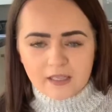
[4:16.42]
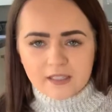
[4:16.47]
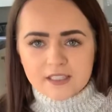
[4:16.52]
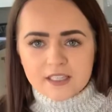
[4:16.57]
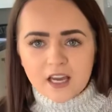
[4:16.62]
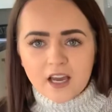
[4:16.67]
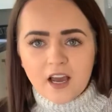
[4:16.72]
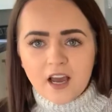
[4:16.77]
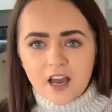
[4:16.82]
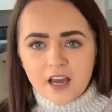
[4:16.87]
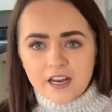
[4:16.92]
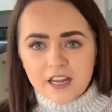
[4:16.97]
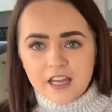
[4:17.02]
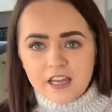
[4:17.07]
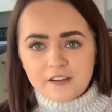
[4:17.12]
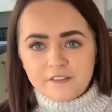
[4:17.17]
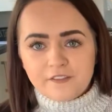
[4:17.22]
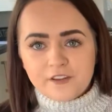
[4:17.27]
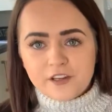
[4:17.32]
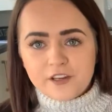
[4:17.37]
done
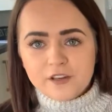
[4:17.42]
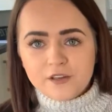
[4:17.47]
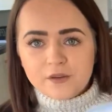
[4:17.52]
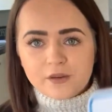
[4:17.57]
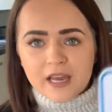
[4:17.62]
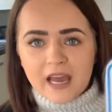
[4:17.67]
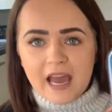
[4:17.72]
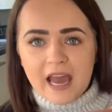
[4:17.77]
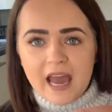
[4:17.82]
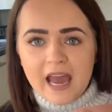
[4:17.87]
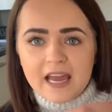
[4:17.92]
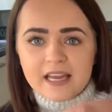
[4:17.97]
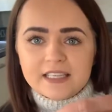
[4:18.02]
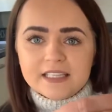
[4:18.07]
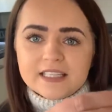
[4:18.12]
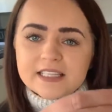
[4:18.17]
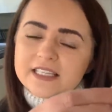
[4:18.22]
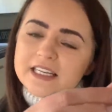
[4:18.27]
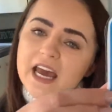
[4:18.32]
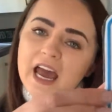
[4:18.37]
if you
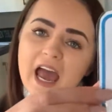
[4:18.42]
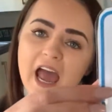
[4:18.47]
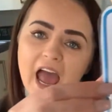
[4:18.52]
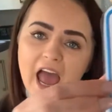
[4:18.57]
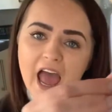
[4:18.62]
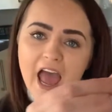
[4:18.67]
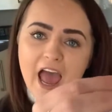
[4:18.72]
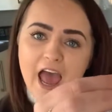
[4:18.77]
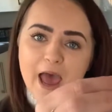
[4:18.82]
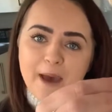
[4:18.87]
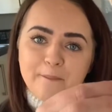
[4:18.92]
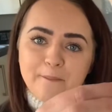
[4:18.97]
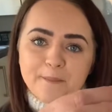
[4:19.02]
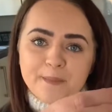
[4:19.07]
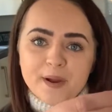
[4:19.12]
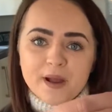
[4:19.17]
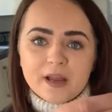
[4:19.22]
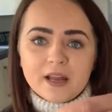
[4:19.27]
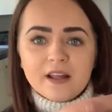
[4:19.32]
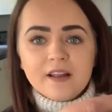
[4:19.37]
guessed M.
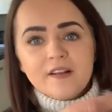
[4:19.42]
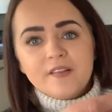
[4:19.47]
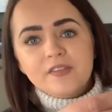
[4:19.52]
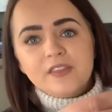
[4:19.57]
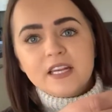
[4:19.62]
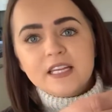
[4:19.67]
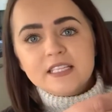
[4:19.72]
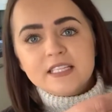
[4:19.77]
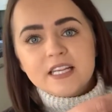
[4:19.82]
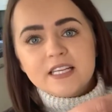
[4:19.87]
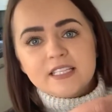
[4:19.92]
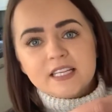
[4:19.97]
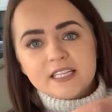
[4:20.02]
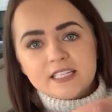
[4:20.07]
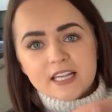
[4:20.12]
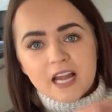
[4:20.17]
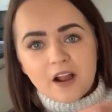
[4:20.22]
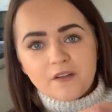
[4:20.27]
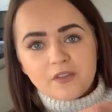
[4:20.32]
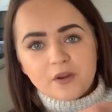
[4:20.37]
This is the
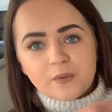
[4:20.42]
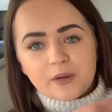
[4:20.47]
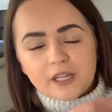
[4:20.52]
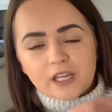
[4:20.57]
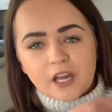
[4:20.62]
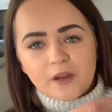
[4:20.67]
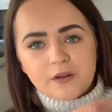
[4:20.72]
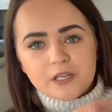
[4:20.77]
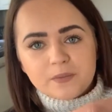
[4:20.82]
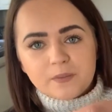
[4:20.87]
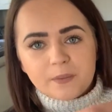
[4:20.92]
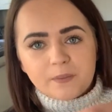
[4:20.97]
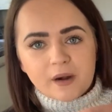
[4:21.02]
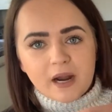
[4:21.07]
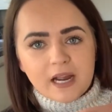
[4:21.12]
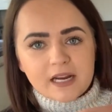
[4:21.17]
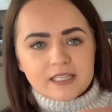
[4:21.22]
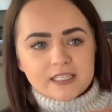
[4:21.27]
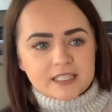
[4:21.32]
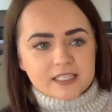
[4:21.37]
sound that we're going to be
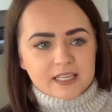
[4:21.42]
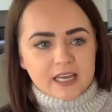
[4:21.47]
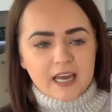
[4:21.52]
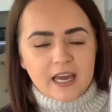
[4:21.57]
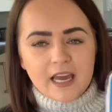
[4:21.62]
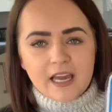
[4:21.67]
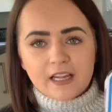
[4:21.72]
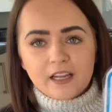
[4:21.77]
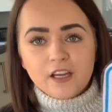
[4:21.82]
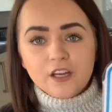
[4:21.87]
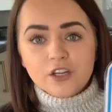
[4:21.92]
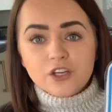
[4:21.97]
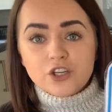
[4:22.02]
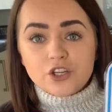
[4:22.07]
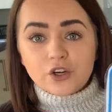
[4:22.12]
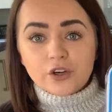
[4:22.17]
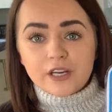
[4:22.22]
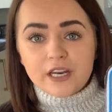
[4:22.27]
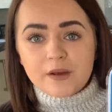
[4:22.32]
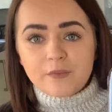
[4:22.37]
practicing.
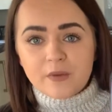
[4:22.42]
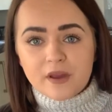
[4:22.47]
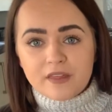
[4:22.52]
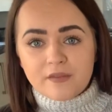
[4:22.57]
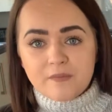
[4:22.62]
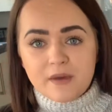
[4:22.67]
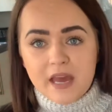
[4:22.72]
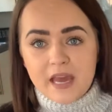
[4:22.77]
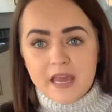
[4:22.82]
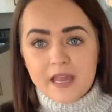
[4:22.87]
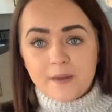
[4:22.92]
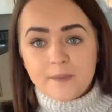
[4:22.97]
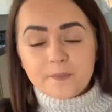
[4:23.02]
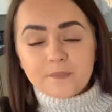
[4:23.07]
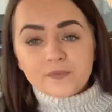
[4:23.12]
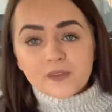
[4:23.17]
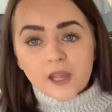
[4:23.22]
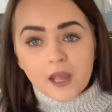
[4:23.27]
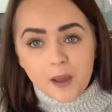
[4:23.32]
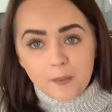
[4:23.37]
Join in with me.
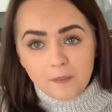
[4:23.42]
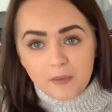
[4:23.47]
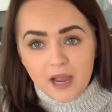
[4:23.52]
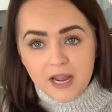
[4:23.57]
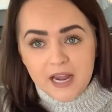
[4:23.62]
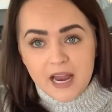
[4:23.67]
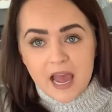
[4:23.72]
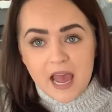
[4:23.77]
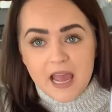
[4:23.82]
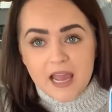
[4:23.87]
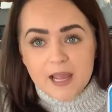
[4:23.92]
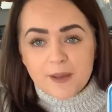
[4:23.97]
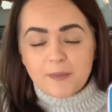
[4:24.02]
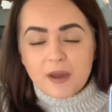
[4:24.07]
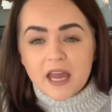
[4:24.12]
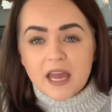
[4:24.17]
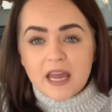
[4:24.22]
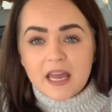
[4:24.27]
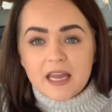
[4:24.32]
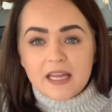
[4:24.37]
My name
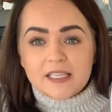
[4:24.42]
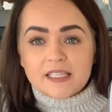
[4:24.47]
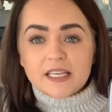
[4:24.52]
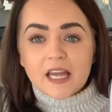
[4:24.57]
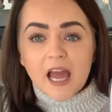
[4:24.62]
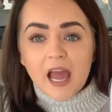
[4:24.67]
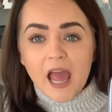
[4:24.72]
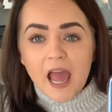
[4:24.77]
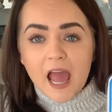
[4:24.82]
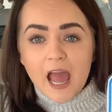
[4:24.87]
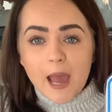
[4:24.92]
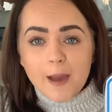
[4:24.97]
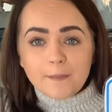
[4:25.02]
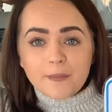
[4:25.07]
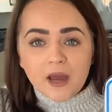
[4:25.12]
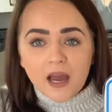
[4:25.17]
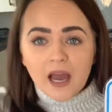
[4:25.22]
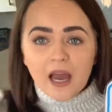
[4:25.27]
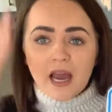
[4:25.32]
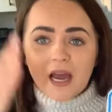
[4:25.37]
is M
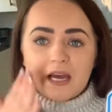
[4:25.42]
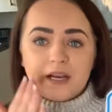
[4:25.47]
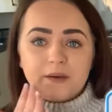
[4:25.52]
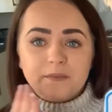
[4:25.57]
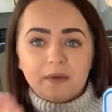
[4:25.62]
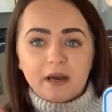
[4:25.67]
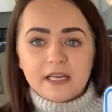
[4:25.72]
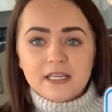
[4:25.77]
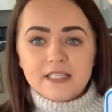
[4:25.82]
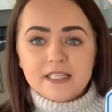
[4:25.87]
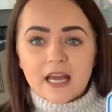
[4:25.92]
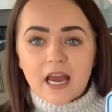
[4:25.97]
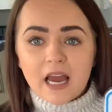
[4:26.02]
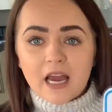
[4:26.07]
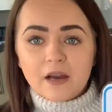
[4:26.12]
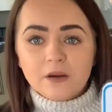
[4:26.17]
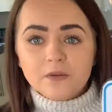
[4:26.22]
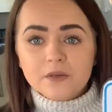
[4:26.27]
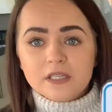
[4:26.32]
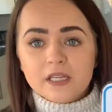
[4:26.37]
and my
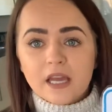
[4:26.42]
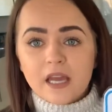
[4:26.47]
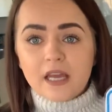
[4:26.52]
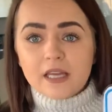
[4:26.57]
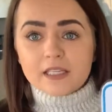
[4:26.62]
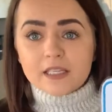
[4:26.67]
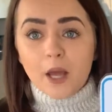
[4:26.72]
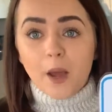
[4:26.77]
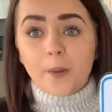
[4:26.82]
sound is